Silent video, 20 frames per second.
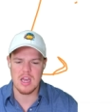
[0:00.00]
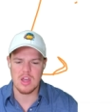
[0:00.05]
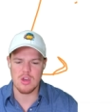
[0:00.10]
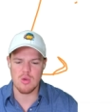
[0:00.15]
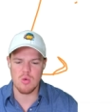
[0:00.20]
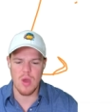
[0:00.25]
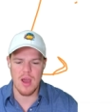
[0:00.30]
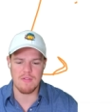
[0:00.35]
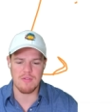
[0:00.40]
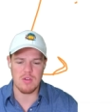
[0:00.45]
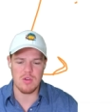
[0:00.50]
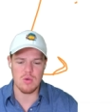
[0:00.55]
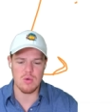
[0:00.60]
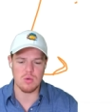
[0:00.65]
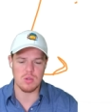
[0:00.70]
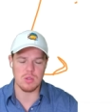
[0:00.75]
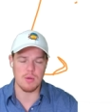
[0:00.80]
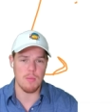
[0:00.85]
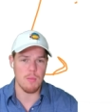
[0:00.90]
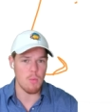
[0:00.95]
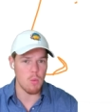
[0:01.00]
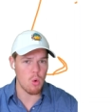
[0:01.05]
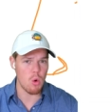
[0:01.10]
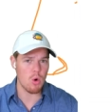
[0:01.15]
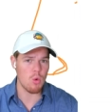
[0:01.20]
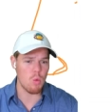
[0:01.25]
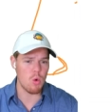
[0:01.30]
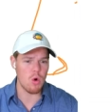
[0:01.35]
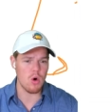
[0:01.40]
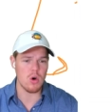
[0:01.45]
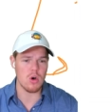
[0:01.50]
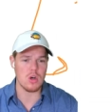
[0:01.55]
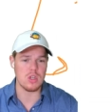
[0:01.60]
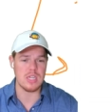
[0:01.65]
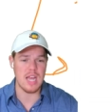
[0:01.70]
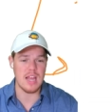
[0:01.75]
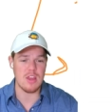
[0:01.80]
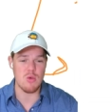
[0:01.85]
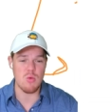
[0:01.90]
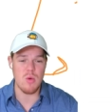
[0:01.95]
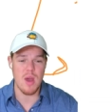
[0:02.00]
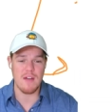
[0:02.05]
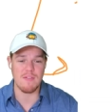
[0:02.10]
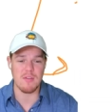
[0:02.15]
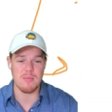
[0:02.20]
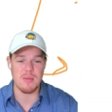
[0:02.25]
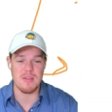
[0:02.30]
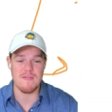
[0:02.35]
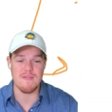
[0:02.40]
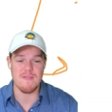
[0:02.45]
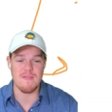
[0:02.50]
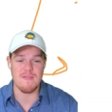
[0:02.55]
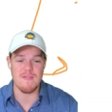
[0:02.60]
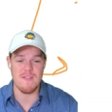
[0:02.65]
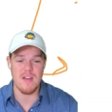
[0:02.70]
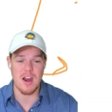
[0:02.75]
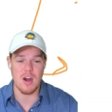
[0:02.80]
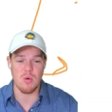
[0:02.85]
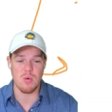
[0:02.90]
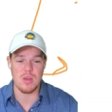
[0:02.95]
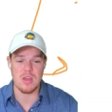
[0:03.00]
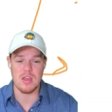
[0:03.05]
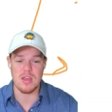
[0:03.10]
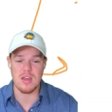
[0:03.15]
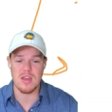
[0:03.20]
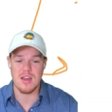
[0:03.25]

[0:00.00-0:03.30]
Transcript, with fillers: you have to use more words and you have to be very,